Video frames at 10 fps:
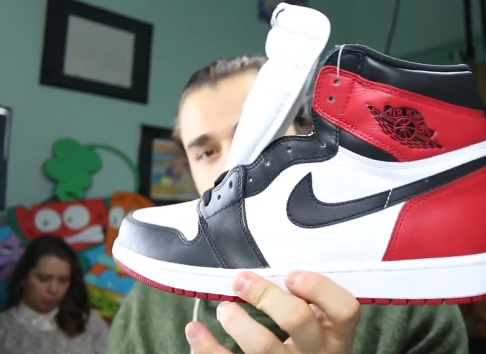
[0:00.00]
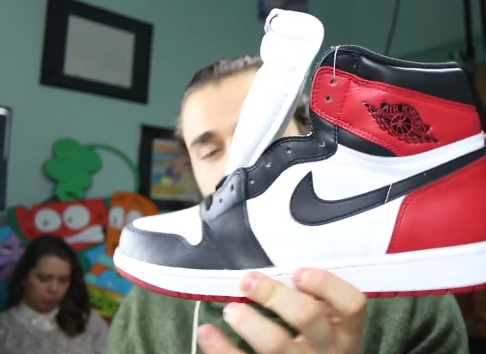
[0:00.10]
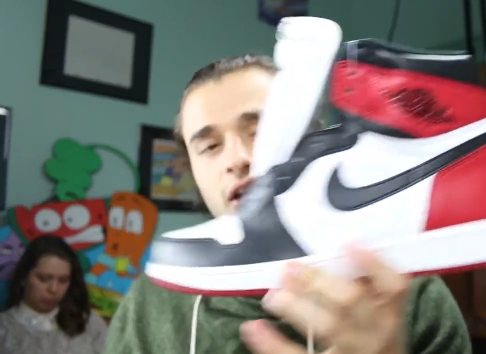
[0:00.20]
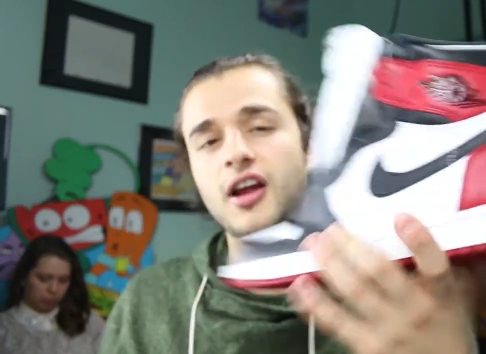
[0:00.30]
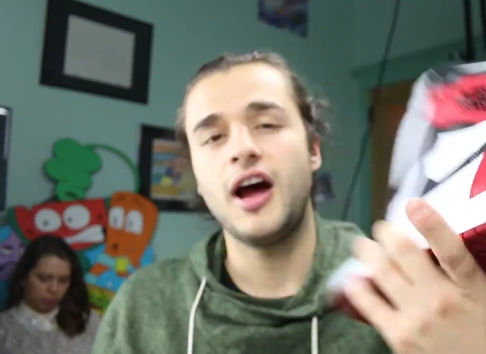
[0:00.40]

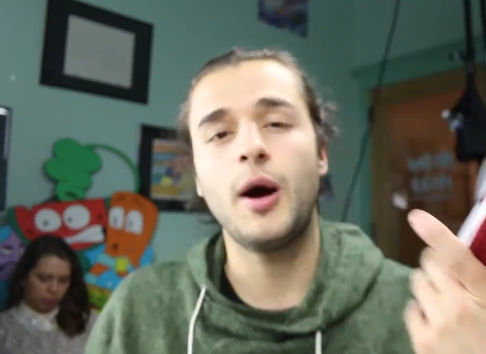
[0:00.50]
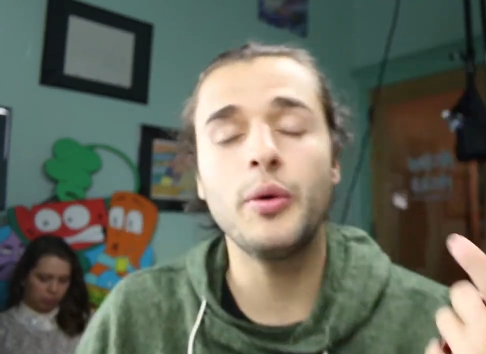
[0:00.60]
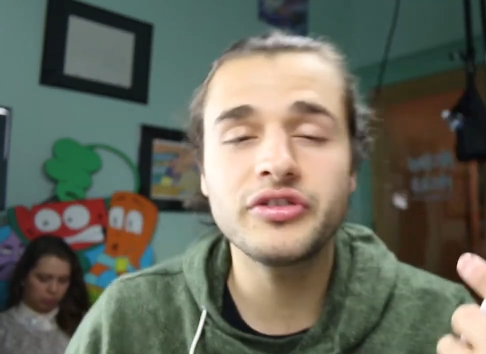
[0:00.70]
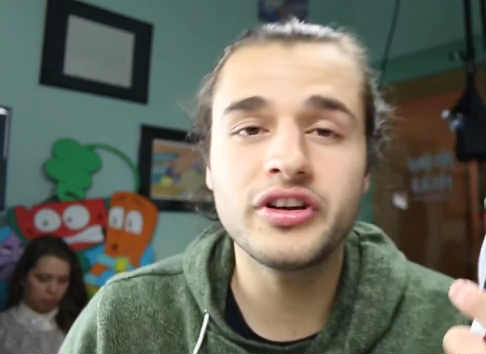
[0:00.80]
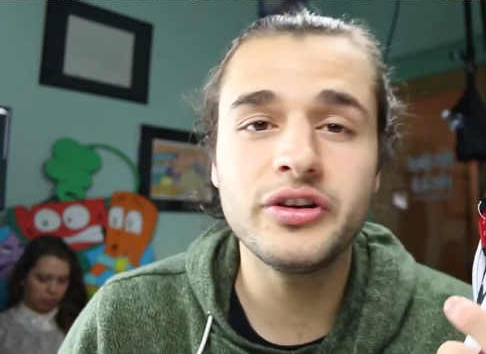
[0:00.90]
Speaker 1: pair. I
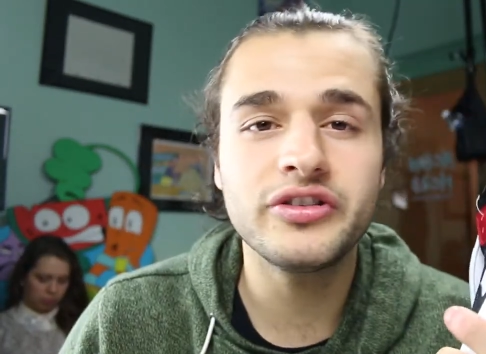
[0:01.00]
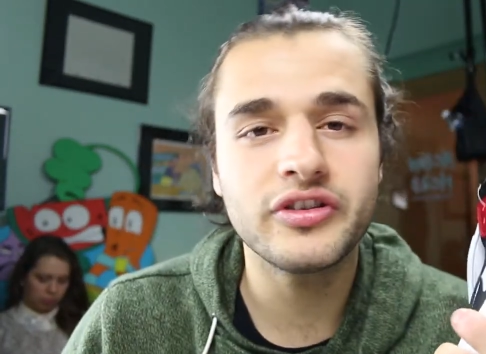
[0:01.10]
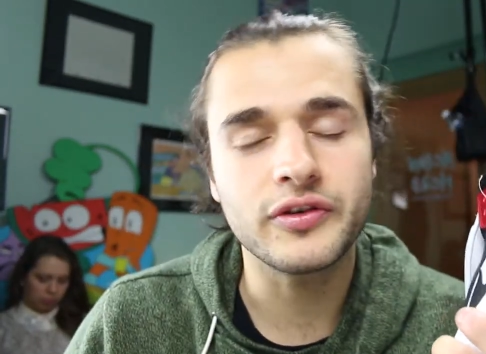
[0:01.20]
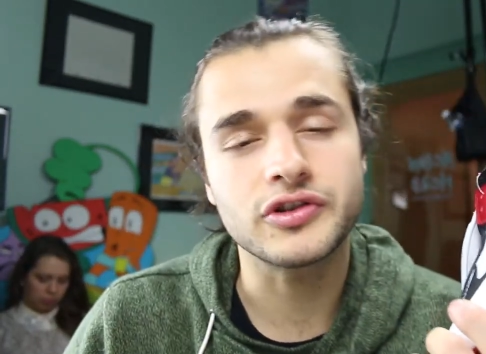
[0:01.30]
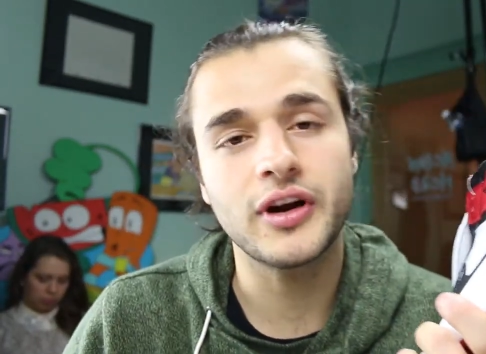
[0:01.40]
was gonna use
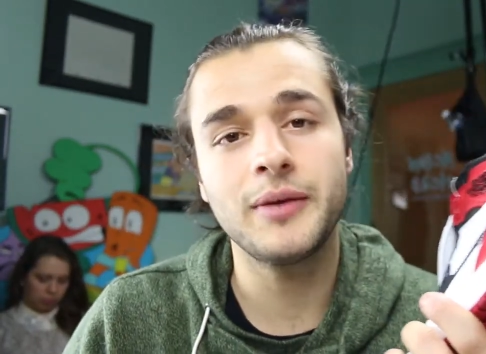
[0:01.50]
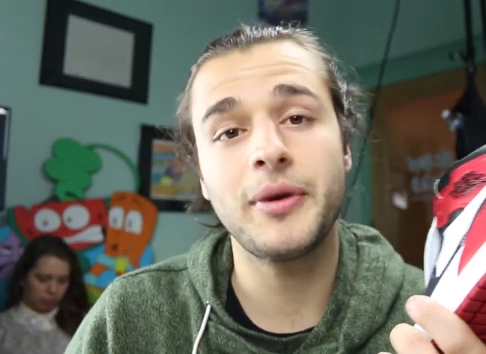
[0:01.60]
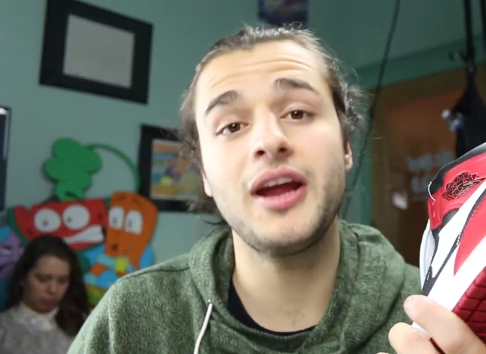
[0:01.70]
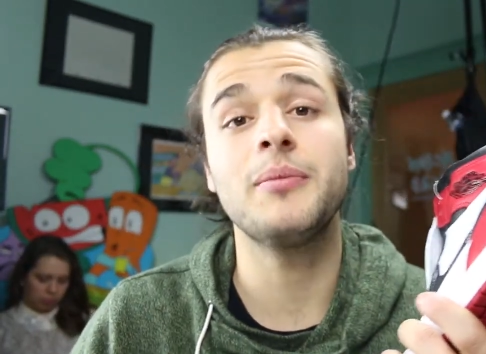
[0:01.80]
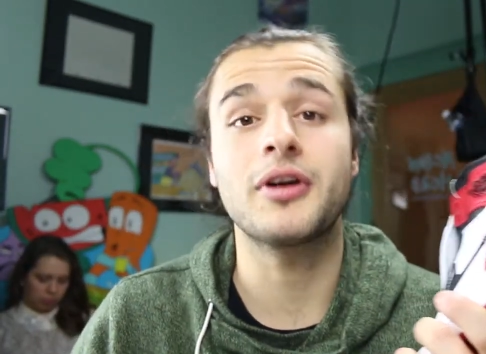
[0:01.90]
this for trade
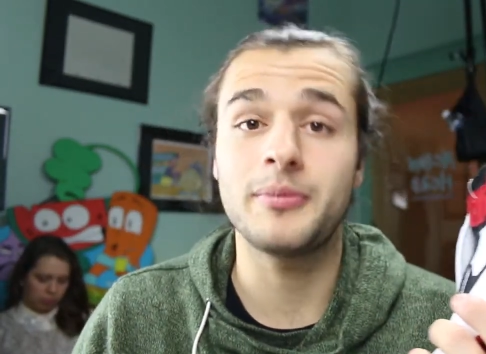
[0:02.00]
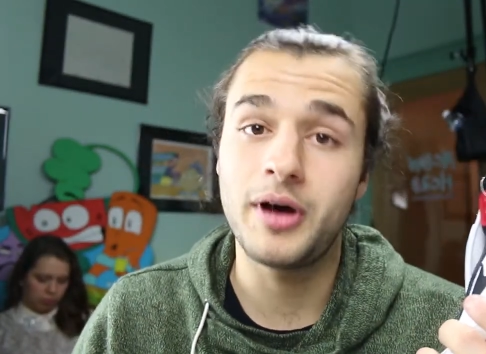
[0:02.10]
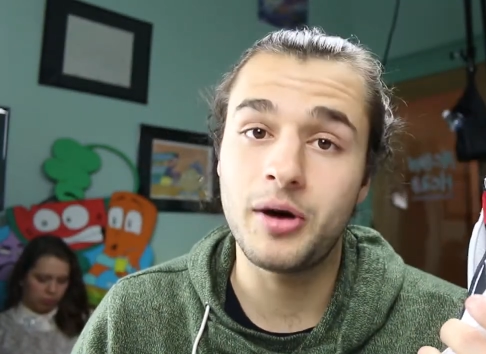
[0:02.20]
bait, but I'm